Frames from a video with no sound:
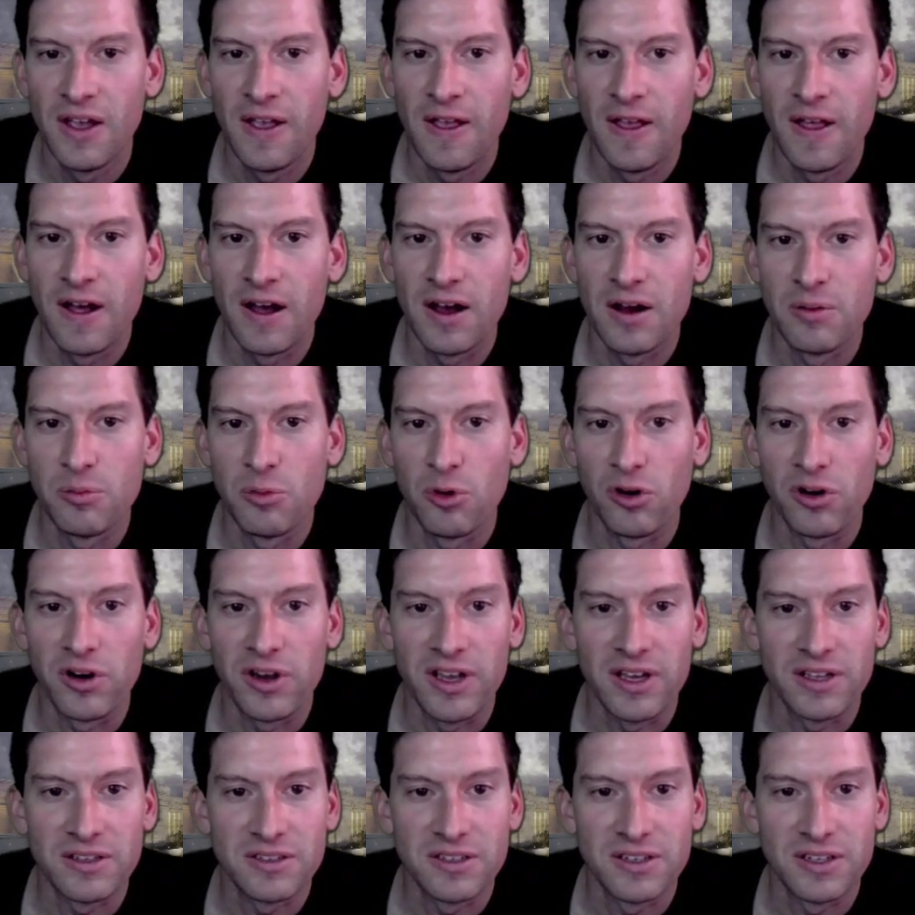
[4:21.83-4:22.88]

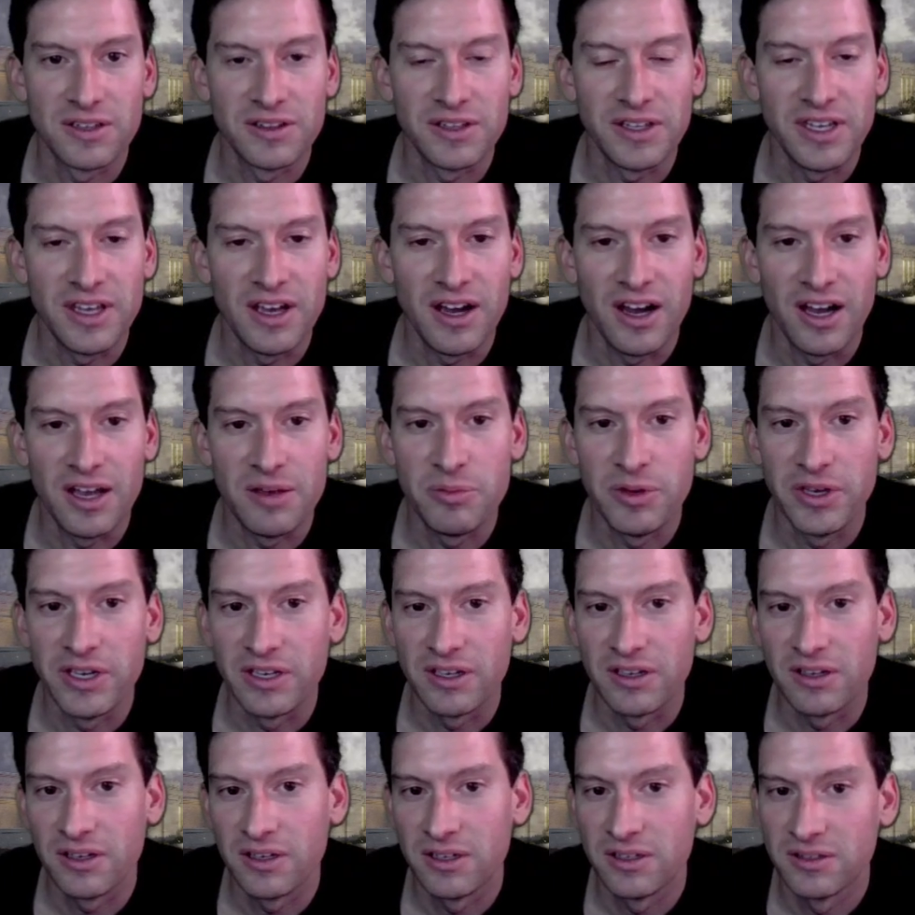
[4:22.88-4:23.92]
Morianton and Lehi
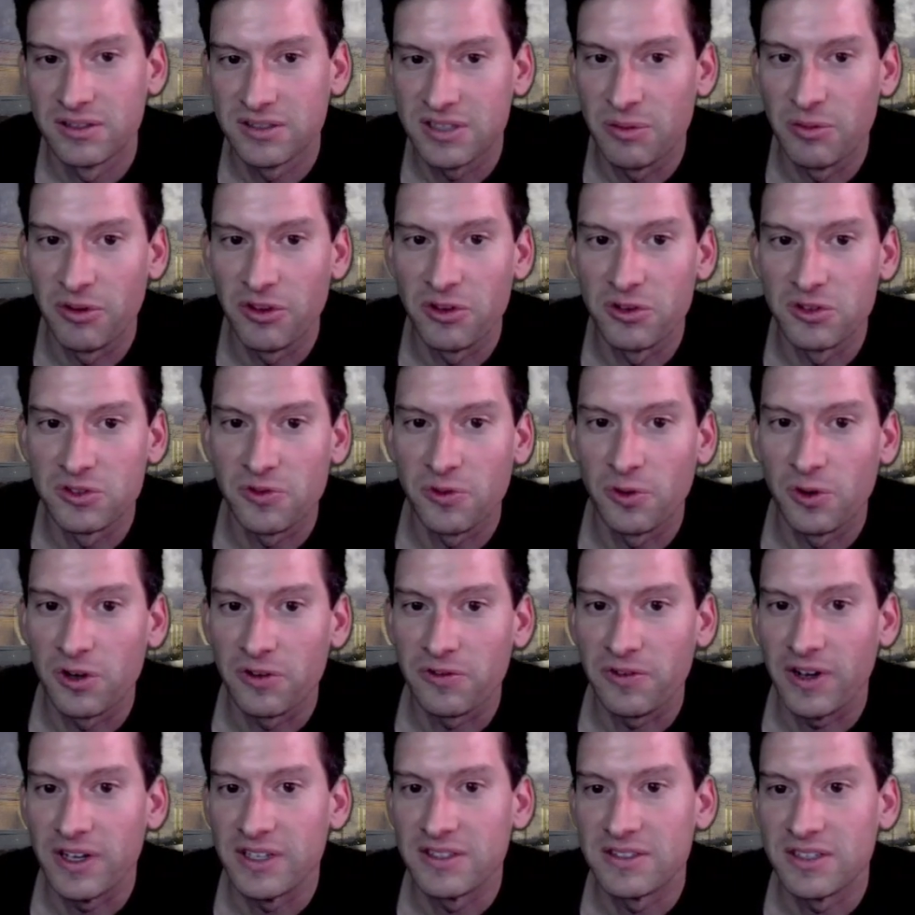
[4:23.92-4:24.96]
being some of those
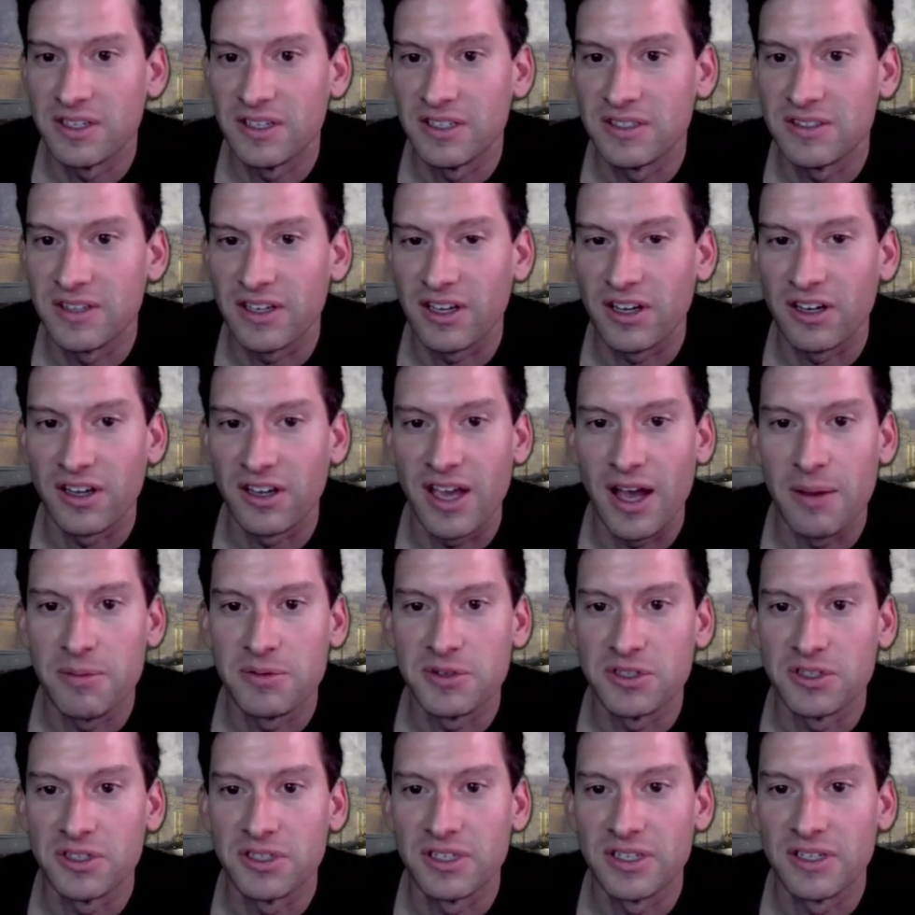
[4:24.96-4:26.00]
fortified cities that got
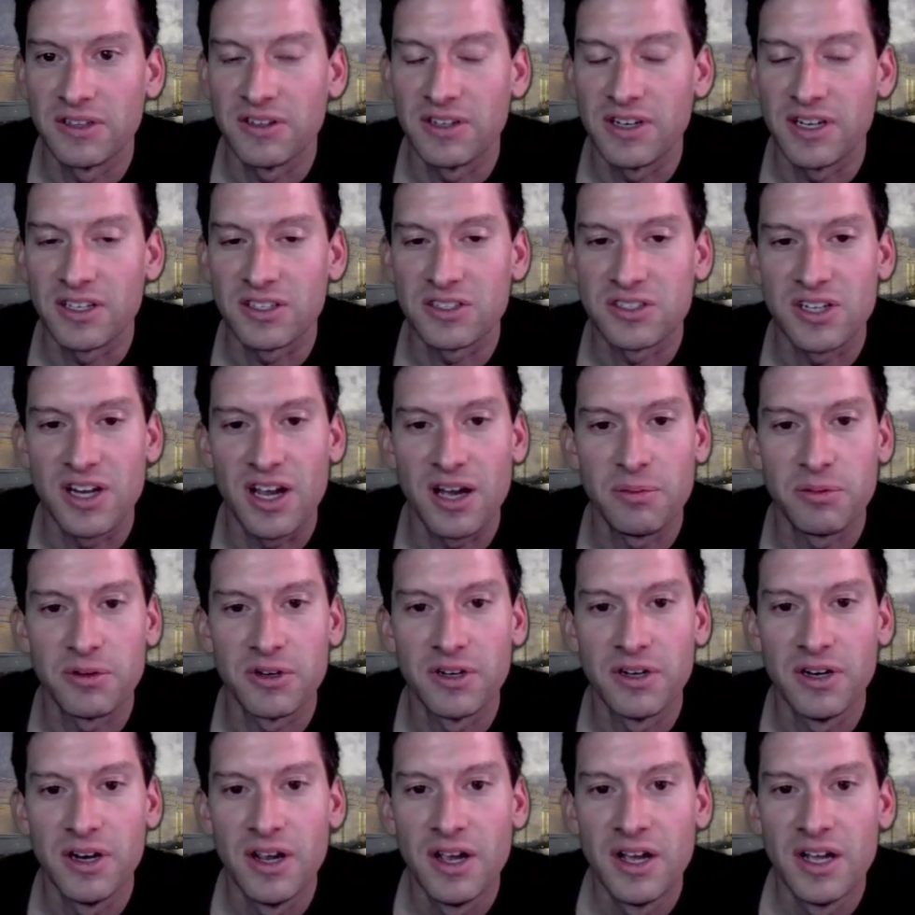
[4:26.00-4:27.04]
captured in the next chapter.
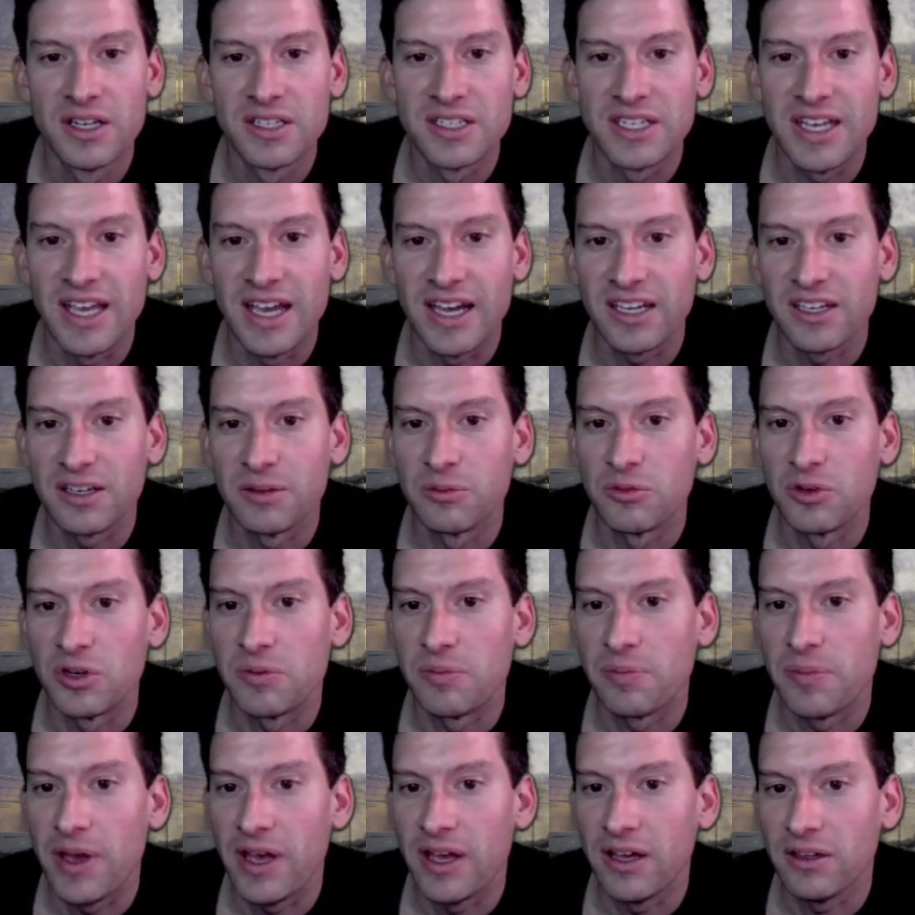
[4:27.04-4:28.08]
Teancum
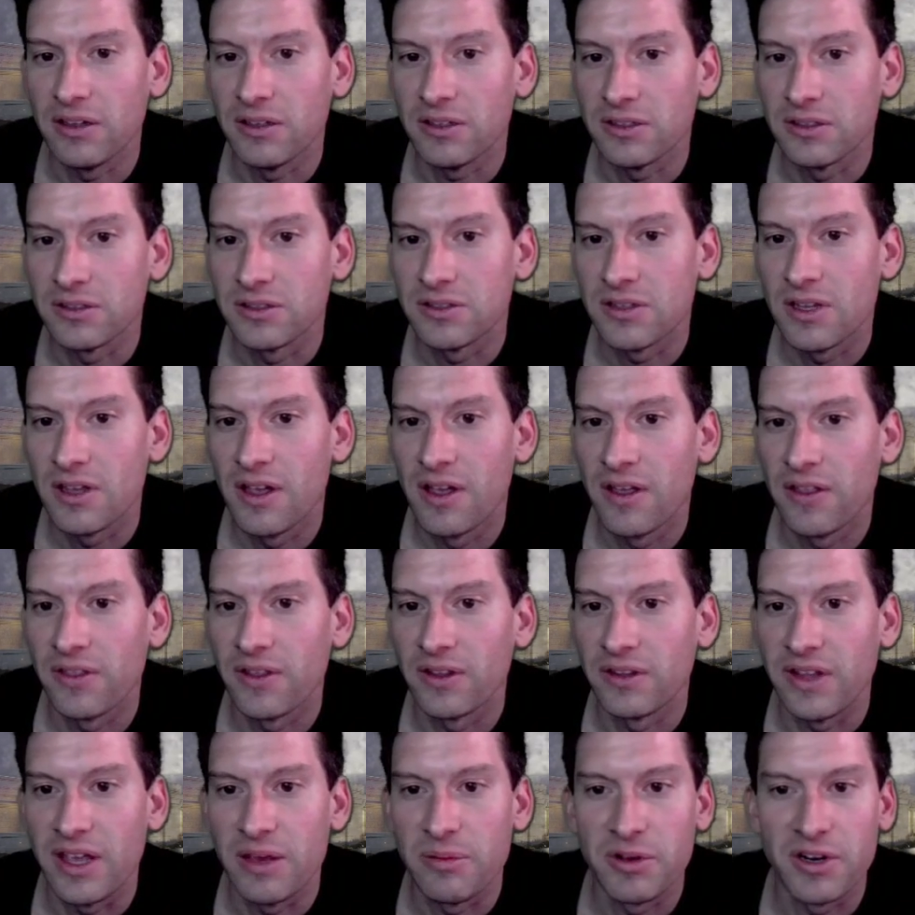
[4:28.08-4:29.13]
repels the
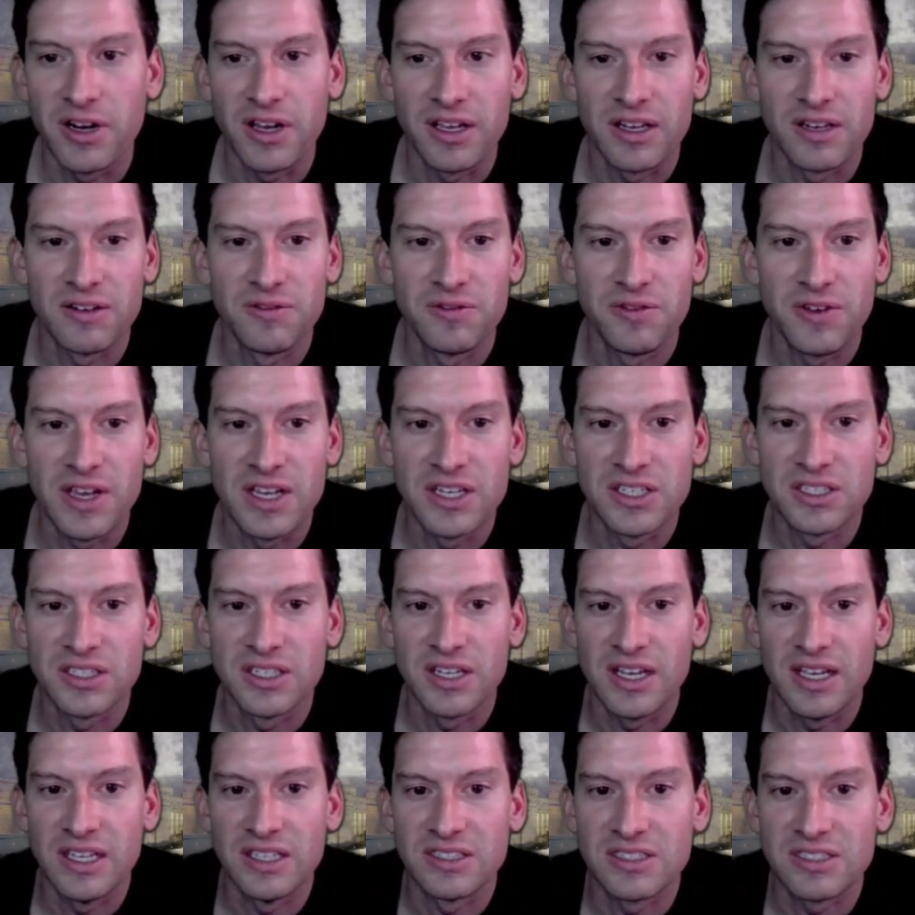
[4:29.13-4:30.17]
Lamanite invasion
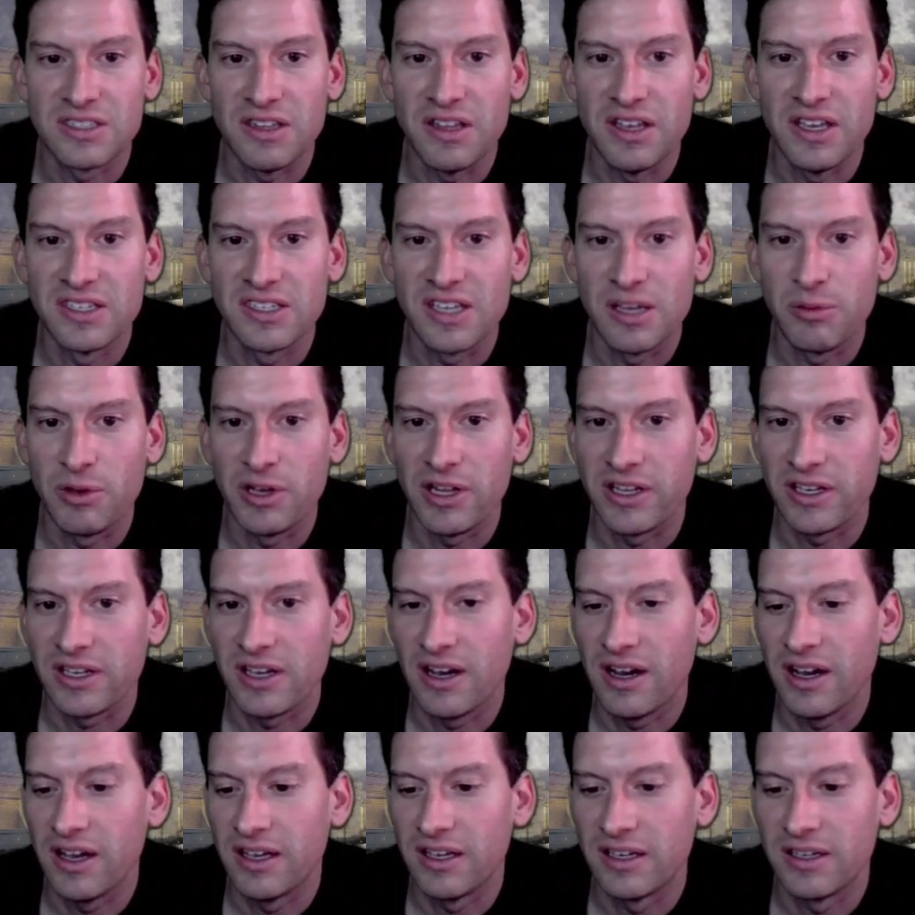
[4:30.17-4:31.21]
and slays
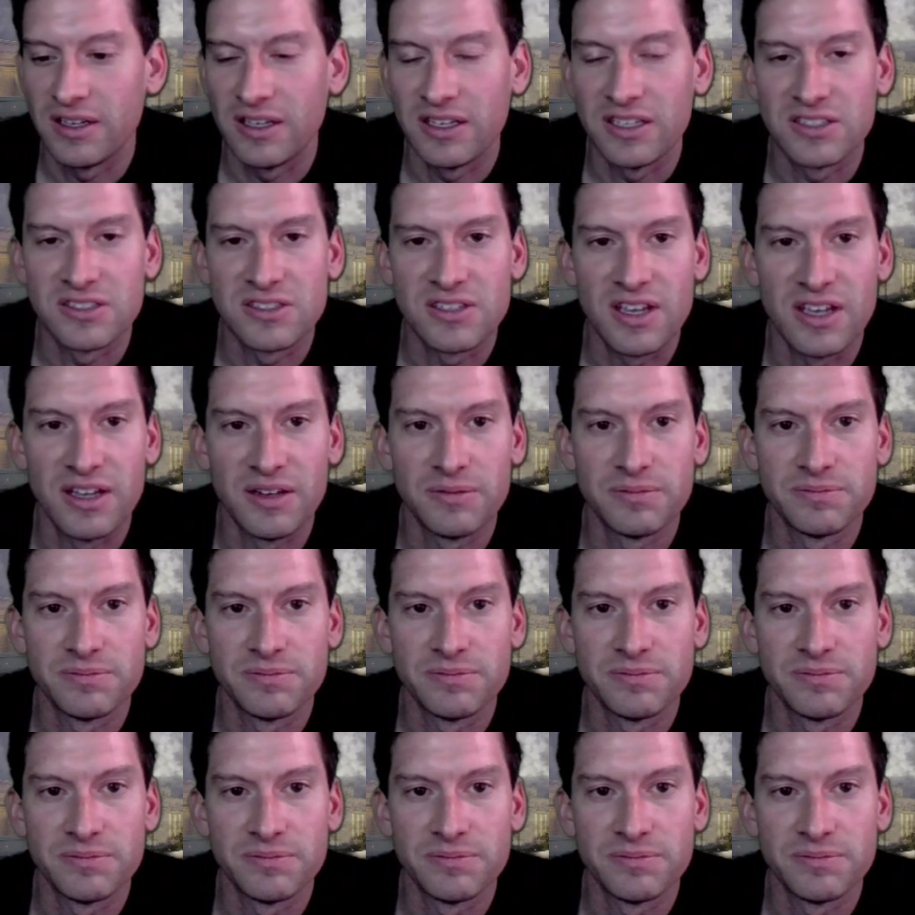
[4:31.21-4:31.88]
Amalickiah and his tent.